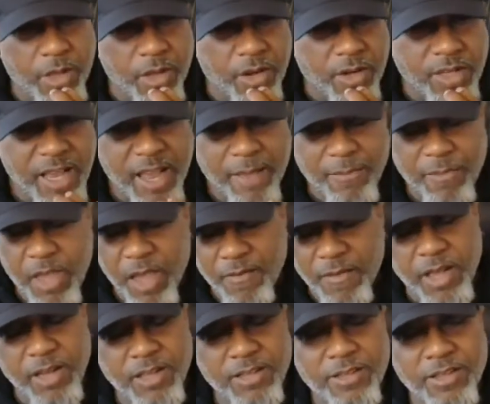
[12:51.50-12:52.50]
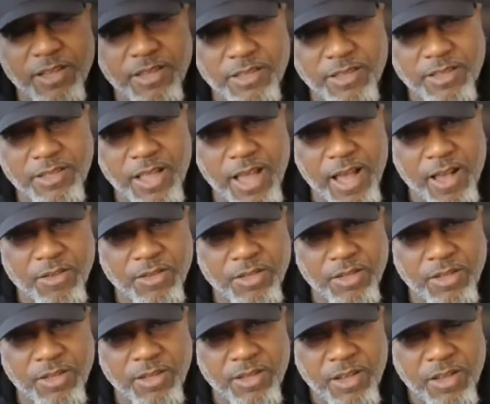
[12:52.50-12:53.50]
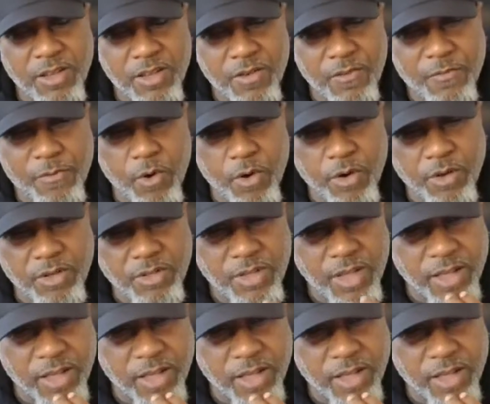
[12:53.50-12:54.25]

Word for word: with your time you have 86,400